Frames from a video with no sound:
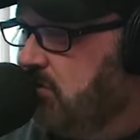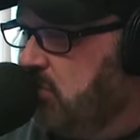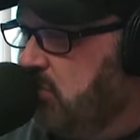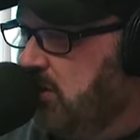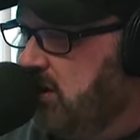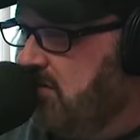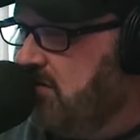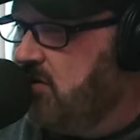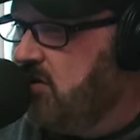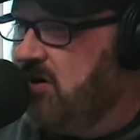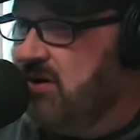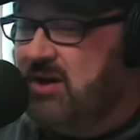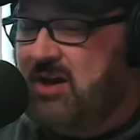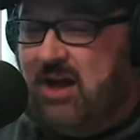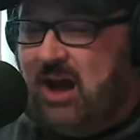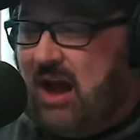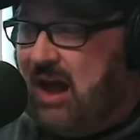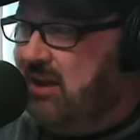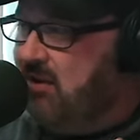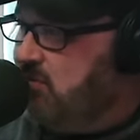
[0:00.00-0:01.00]
whatever.
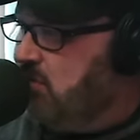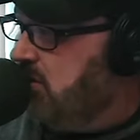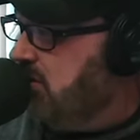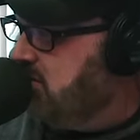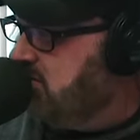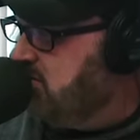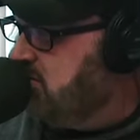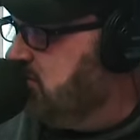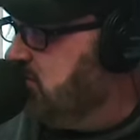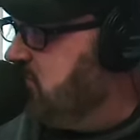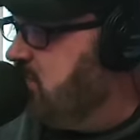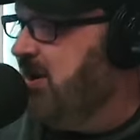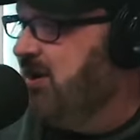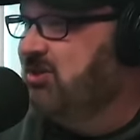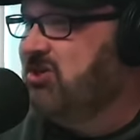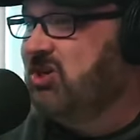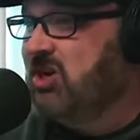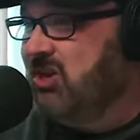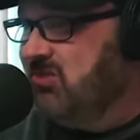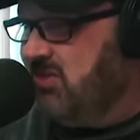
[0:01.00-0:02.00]
I didn't realize there was
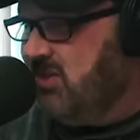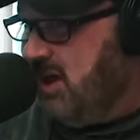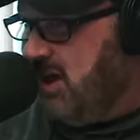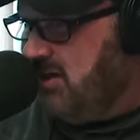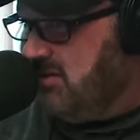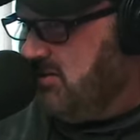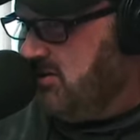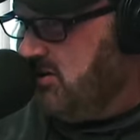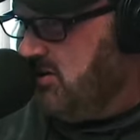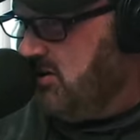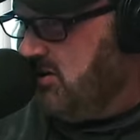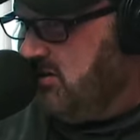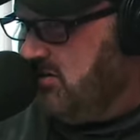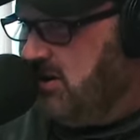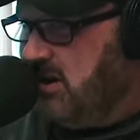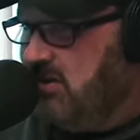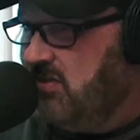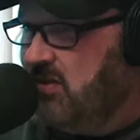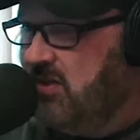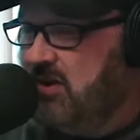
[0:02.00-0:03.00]
much in that, you know.
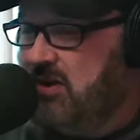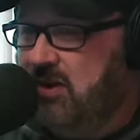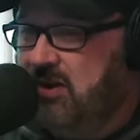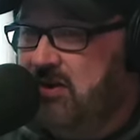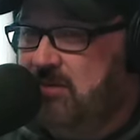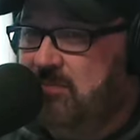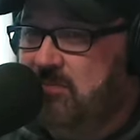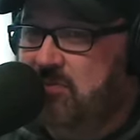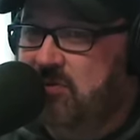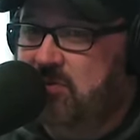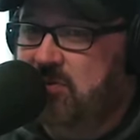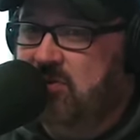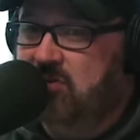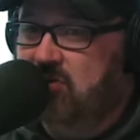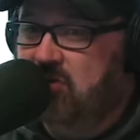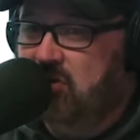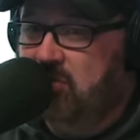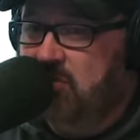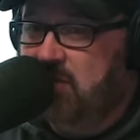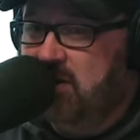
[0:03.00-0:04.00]
And then somebody
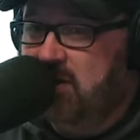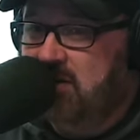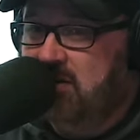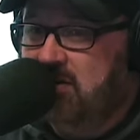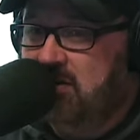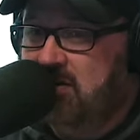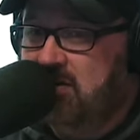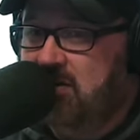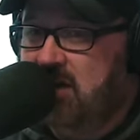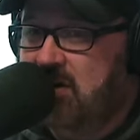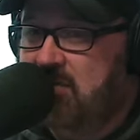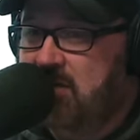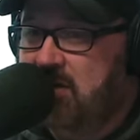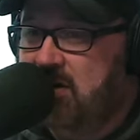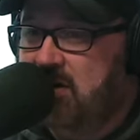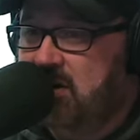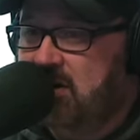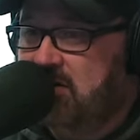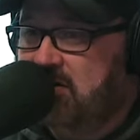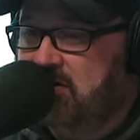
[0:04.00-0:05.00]
told me and gave
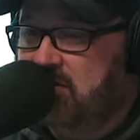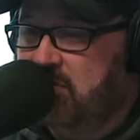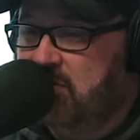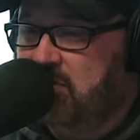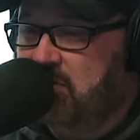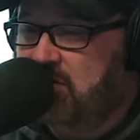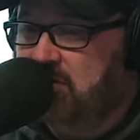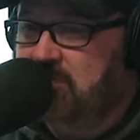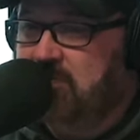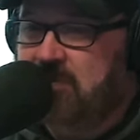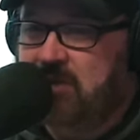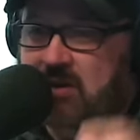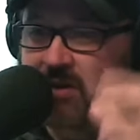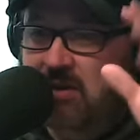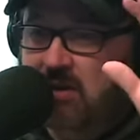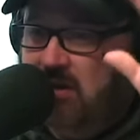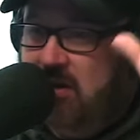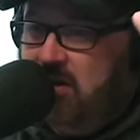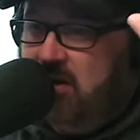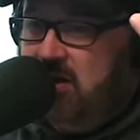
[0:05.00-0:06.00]
me some of
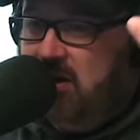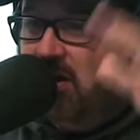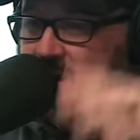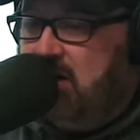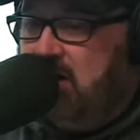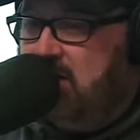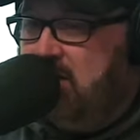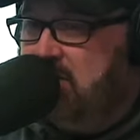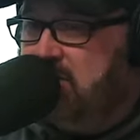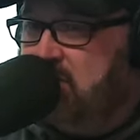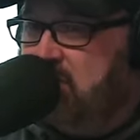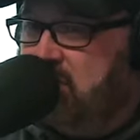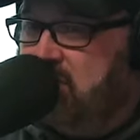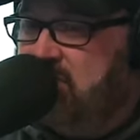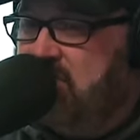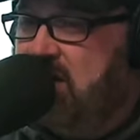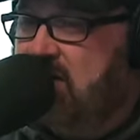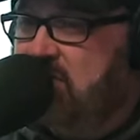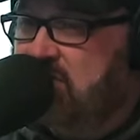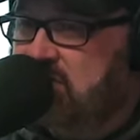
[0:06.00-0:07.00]
their
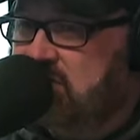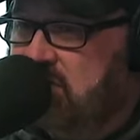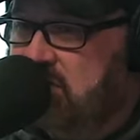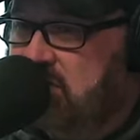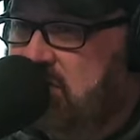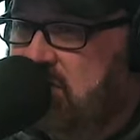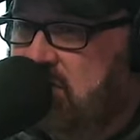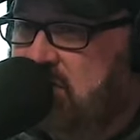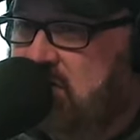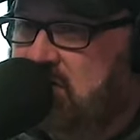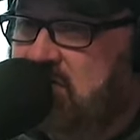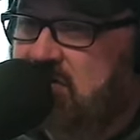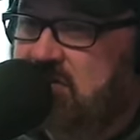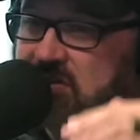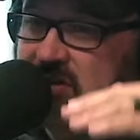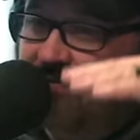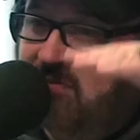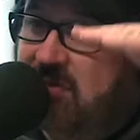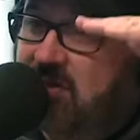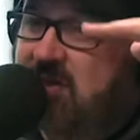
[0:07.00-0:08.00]
favorites of the
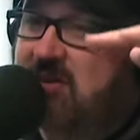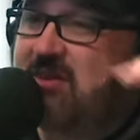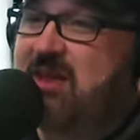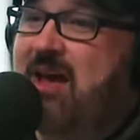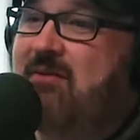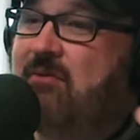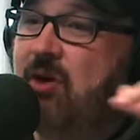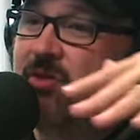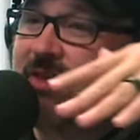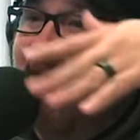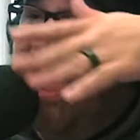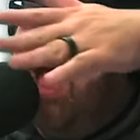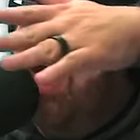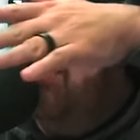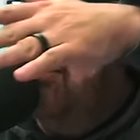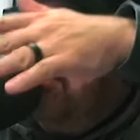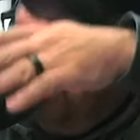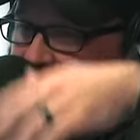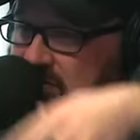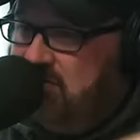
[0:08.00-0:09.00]
stuff that doesn't have all the
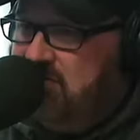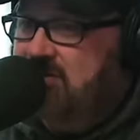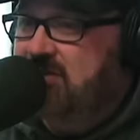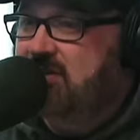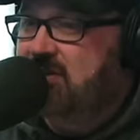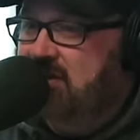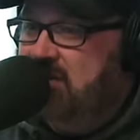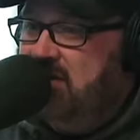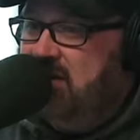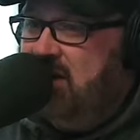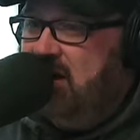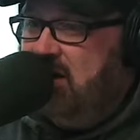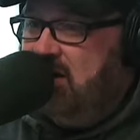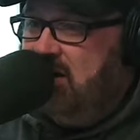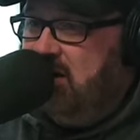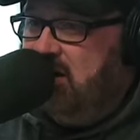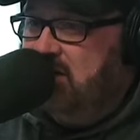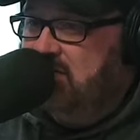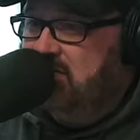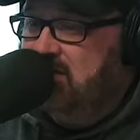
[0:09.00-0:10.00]
additives, I
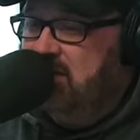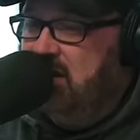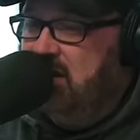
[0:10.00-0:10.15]
guess. And,